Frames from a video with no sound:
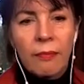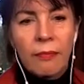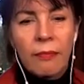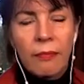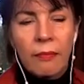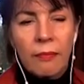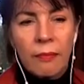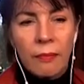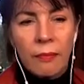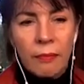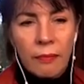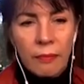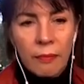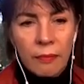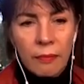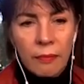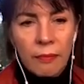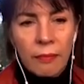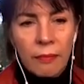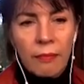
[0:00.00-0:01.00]

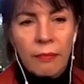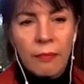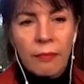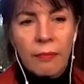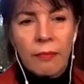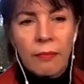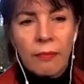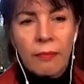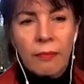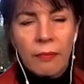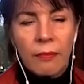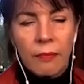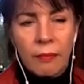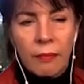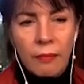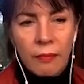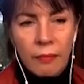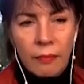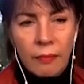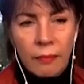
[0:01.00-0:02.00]

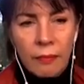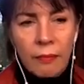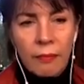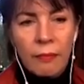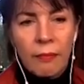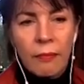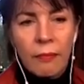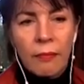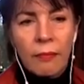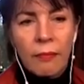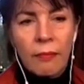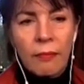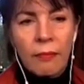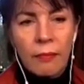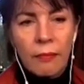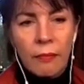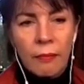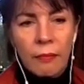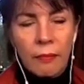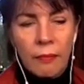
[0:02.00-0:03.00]

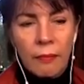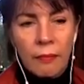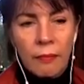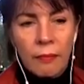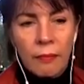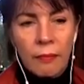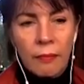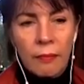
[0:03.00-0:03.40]
(silent)